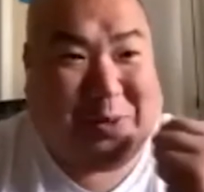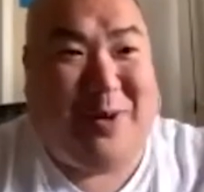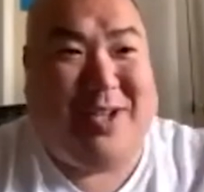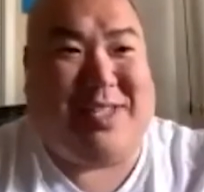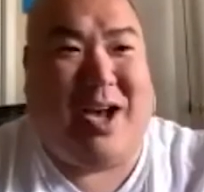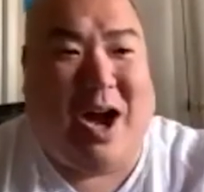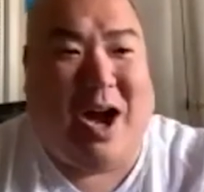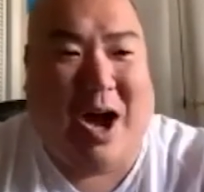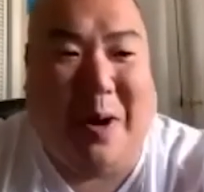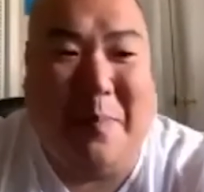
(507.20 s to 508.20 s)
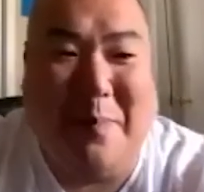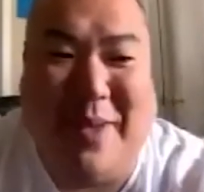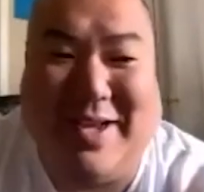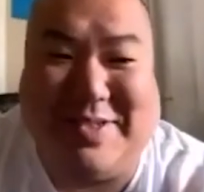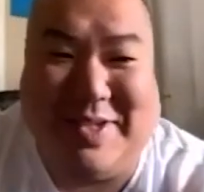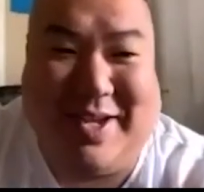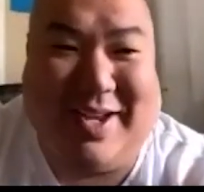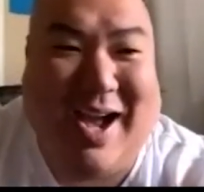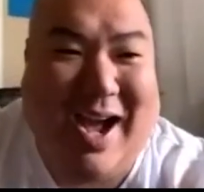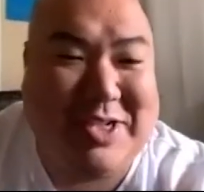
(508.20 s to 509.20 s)
was amazing.
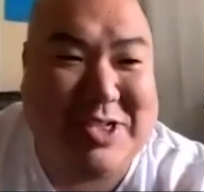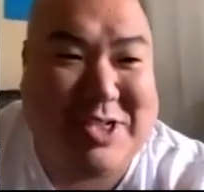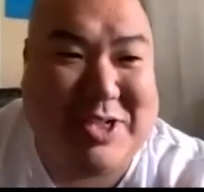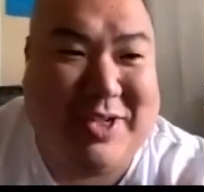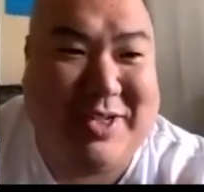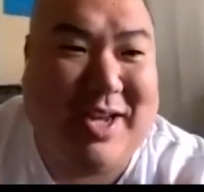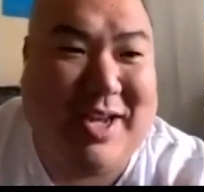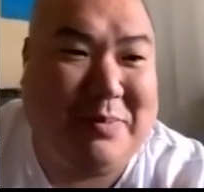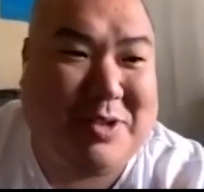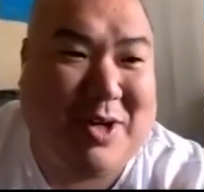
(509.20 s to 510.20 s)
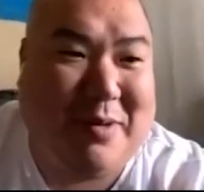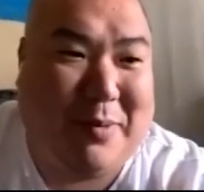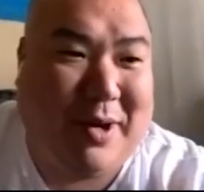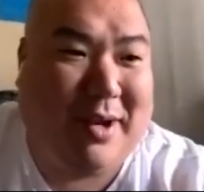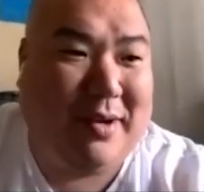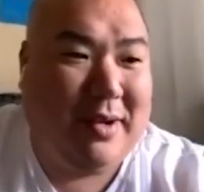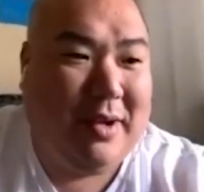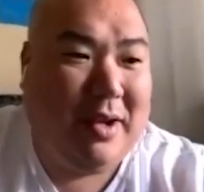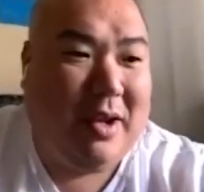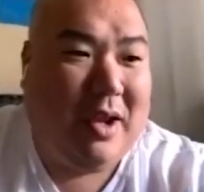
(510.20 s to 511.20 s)
Yeah. I just couldn't yeah. with I'm the Martian with the
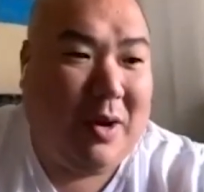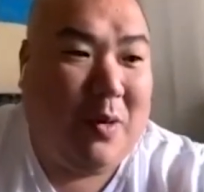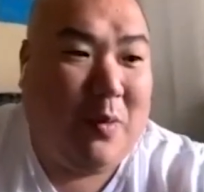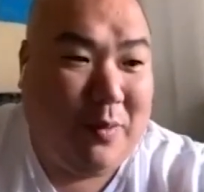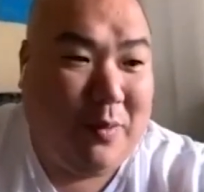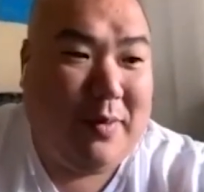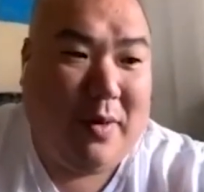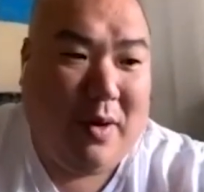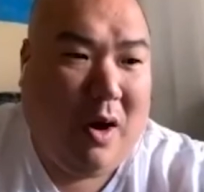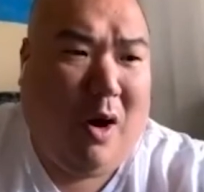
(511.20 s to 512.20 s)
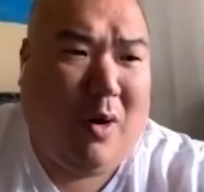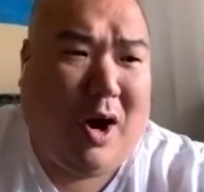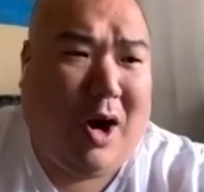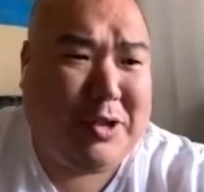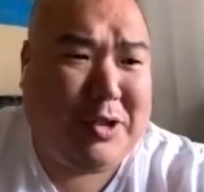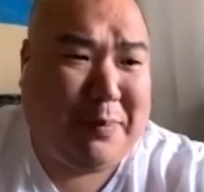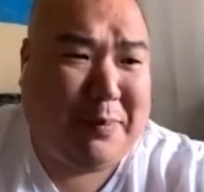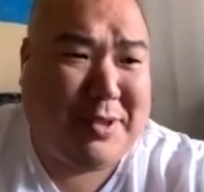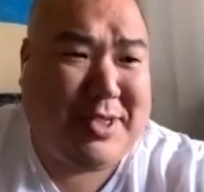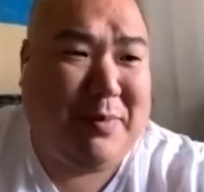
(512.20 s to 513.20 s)
Martian dial. Oh, hundred
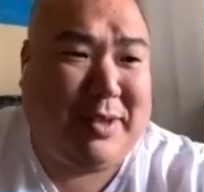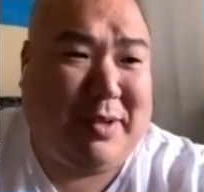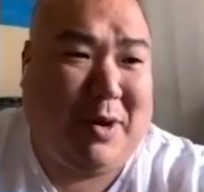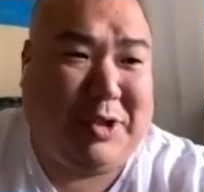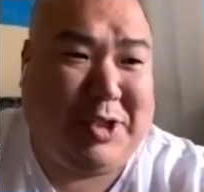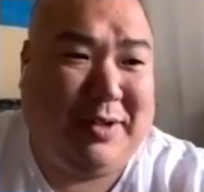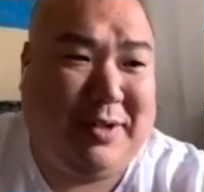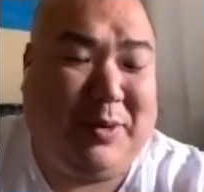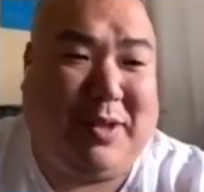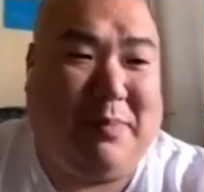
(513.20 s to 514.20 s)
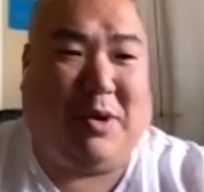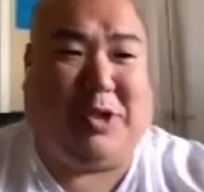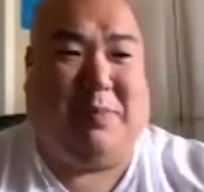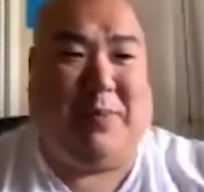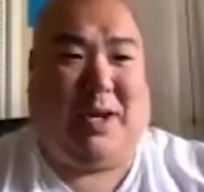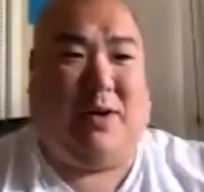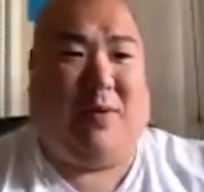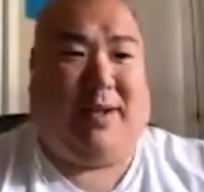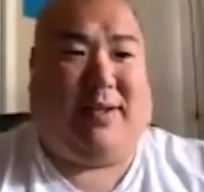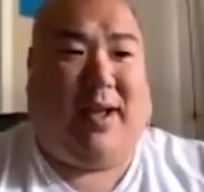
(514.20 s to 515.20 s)
percent with the Martian with the Martian
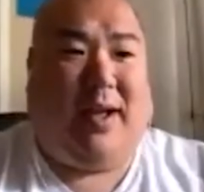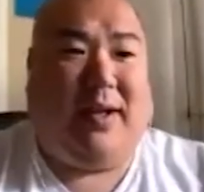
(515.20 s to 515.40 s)
meteorite dial.